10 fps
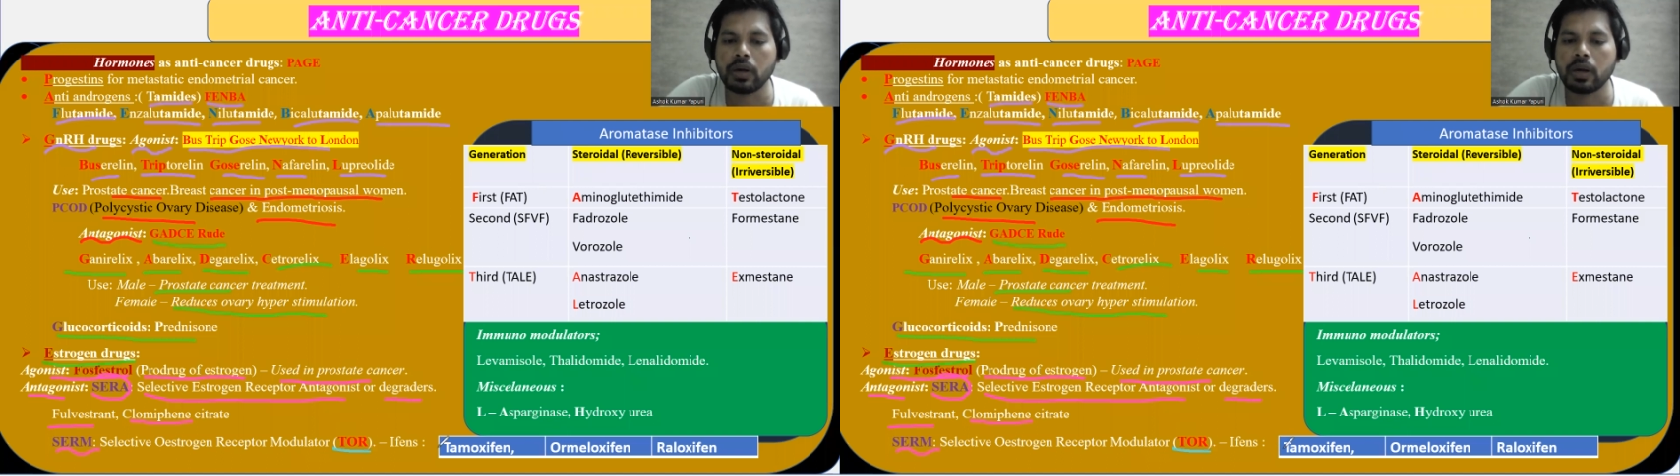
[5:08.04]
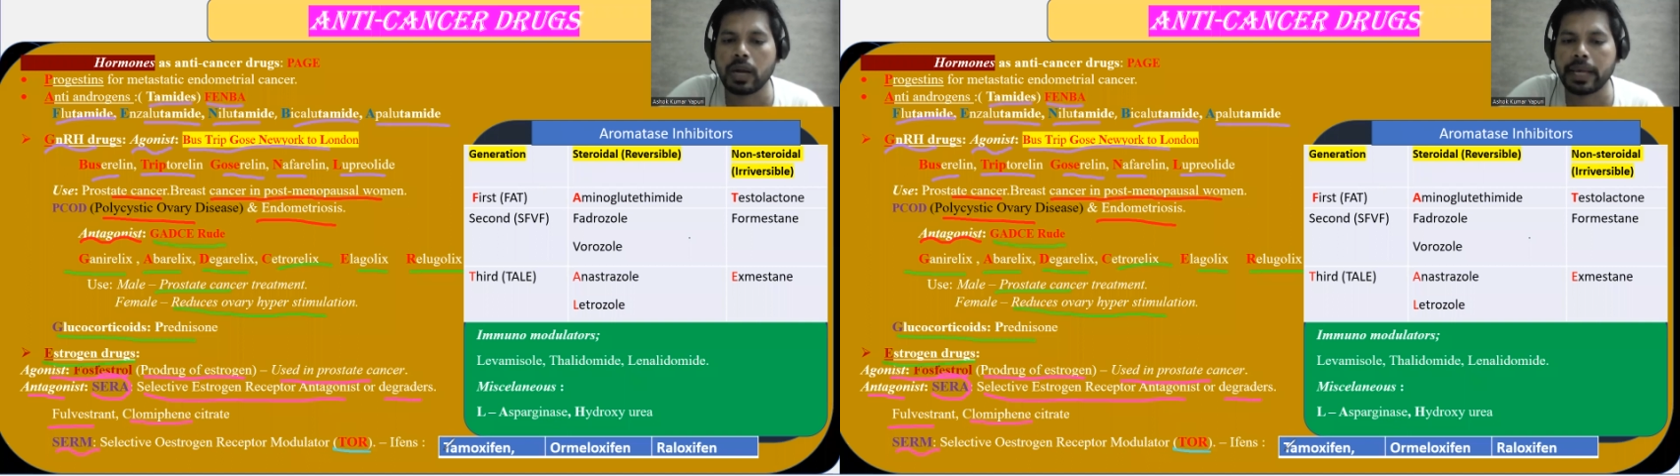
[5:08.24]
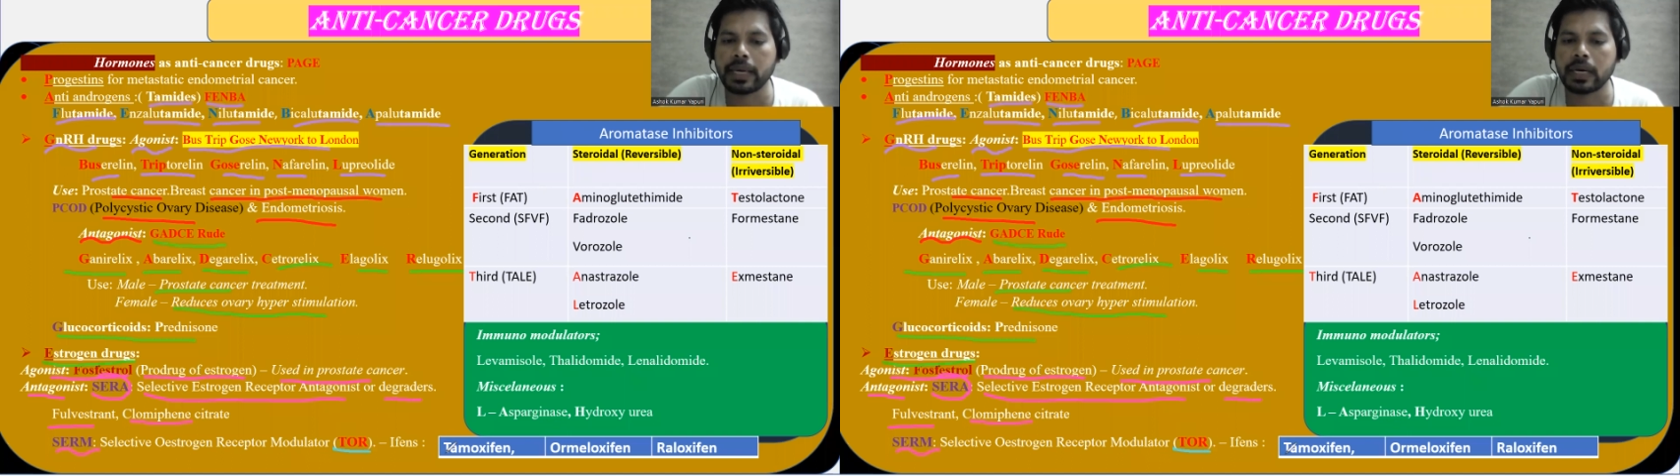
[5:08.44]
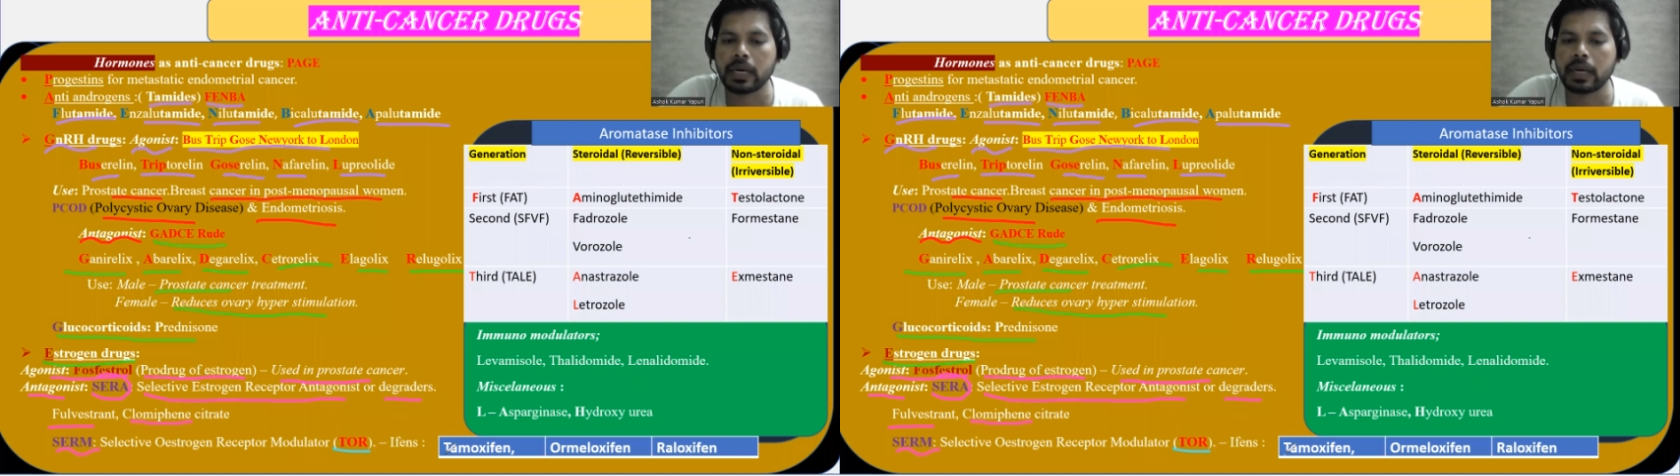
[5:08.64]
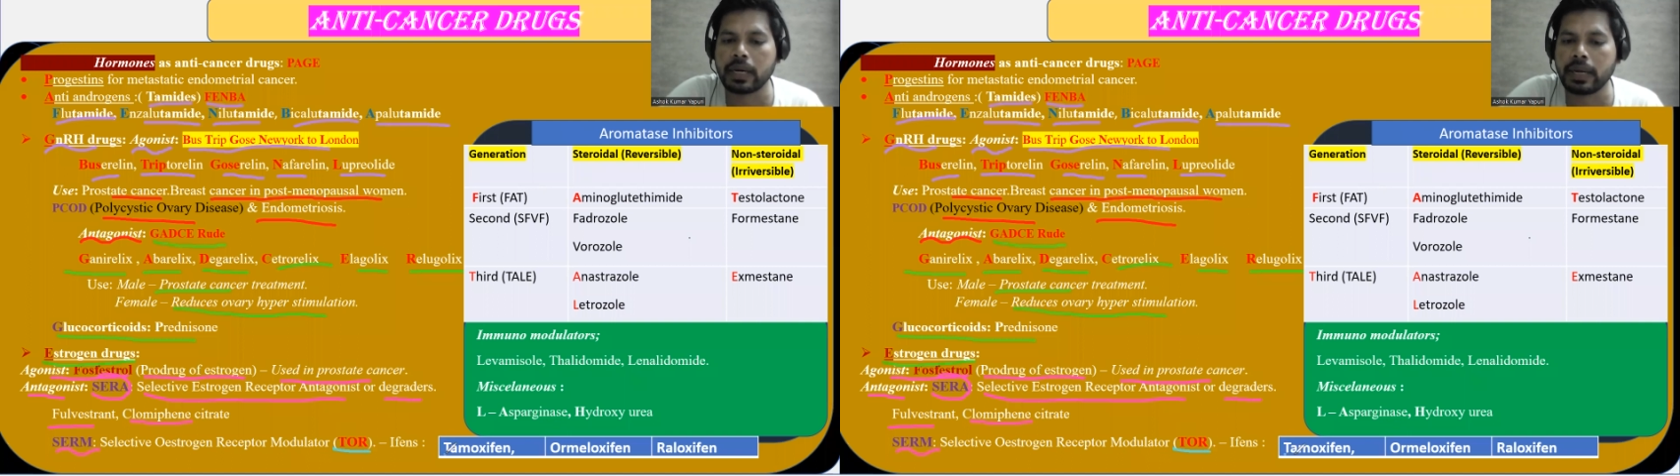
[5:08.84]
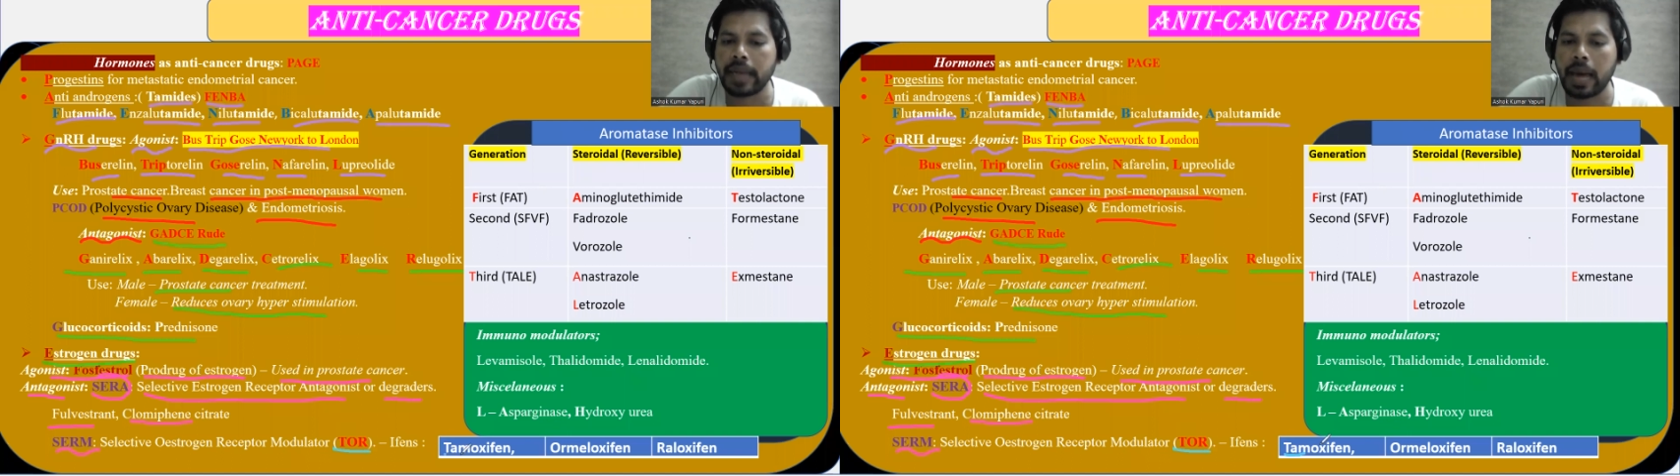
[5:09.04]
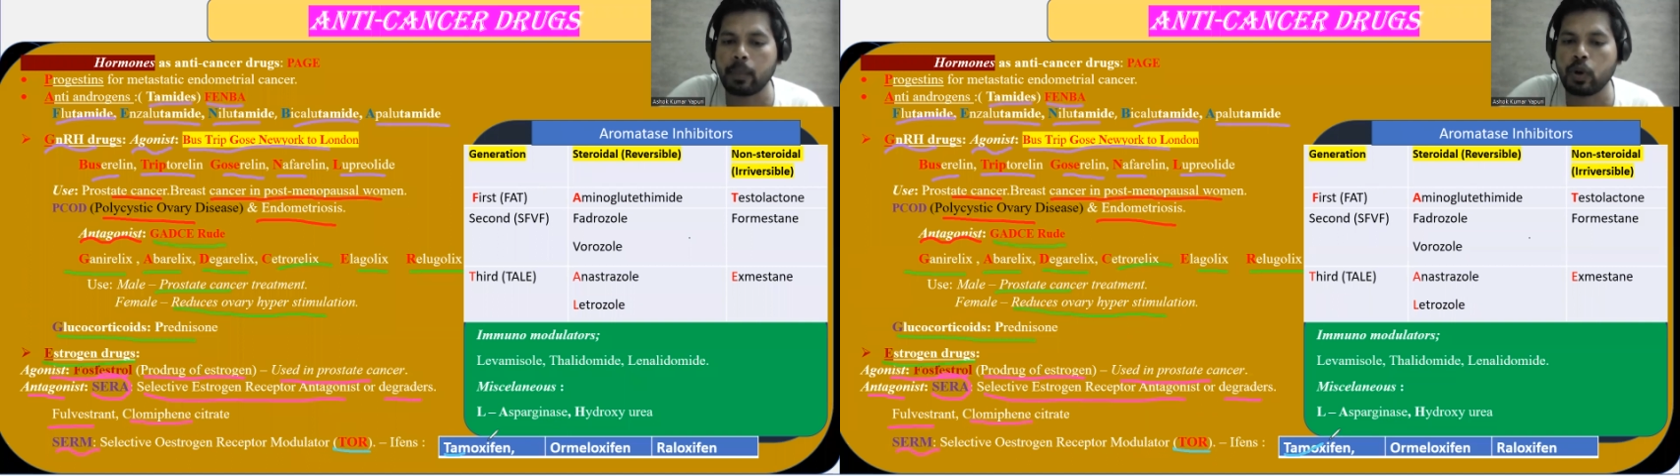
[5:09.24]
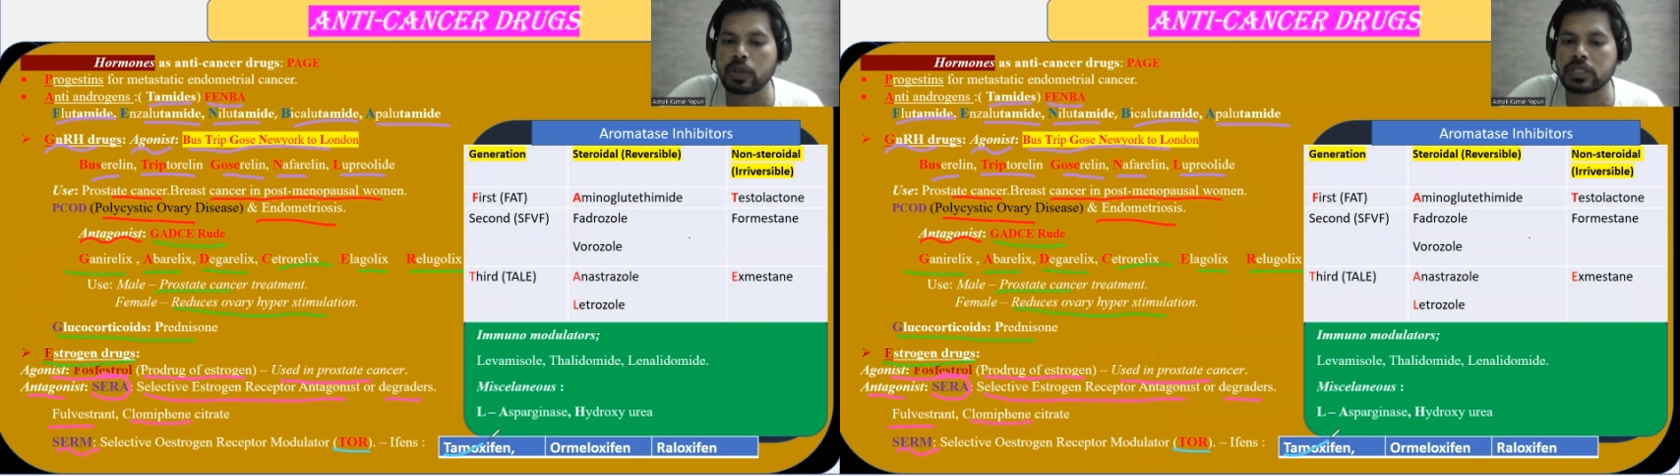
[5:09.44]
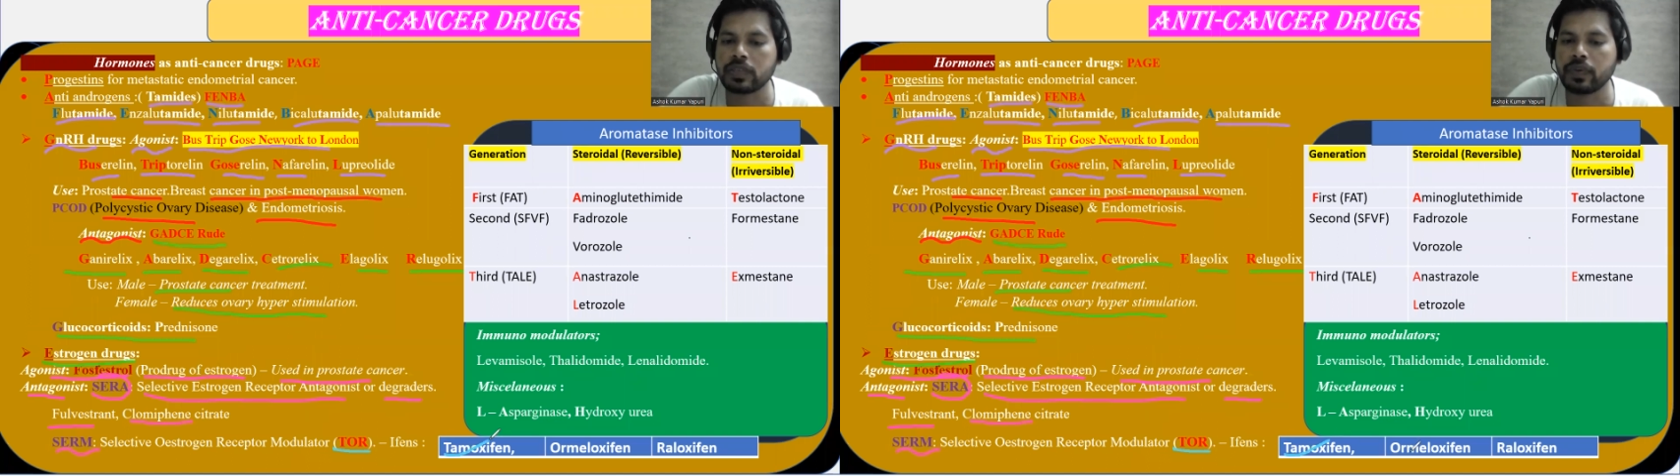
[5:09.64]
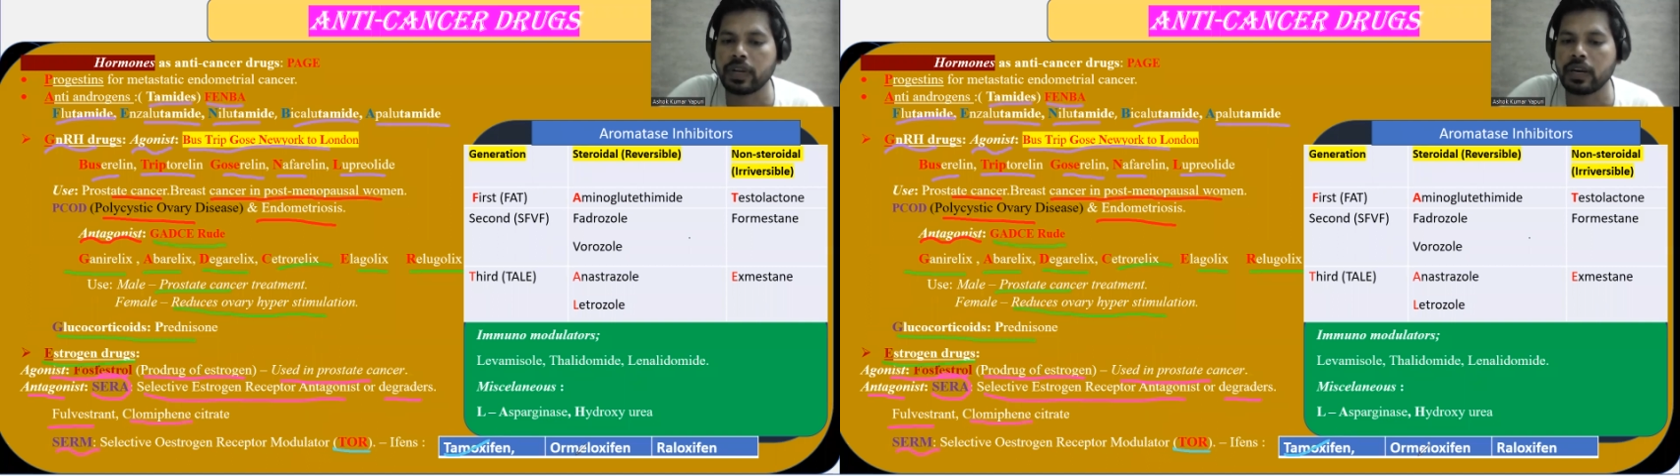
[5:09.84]
like
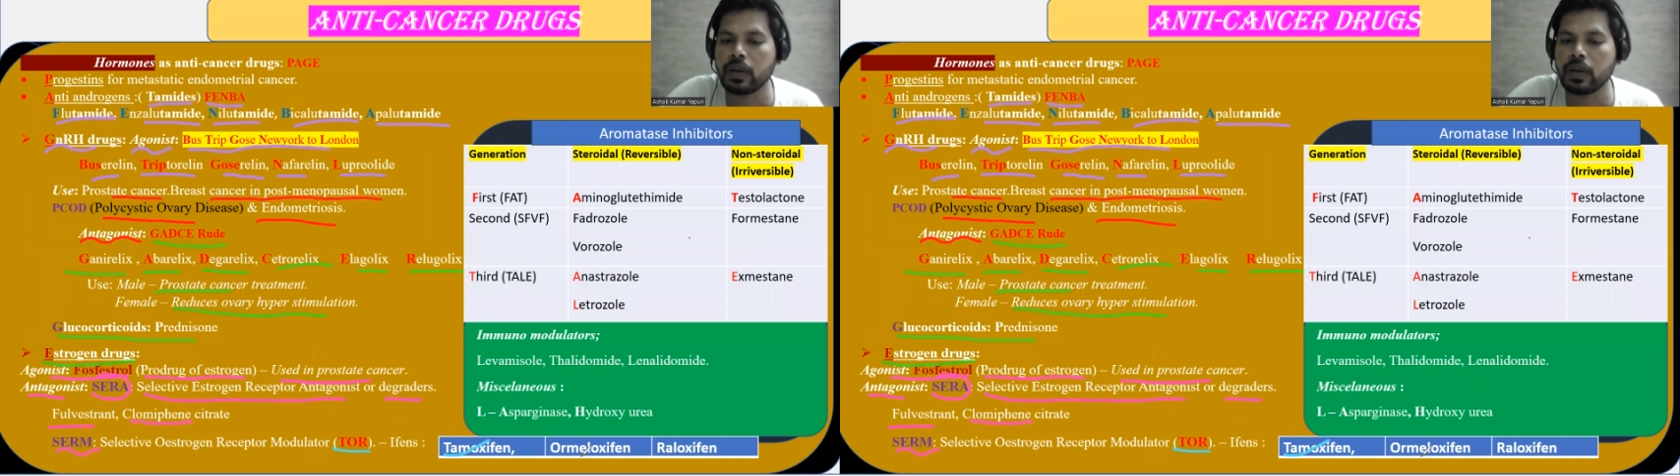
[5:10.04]
tamoxifen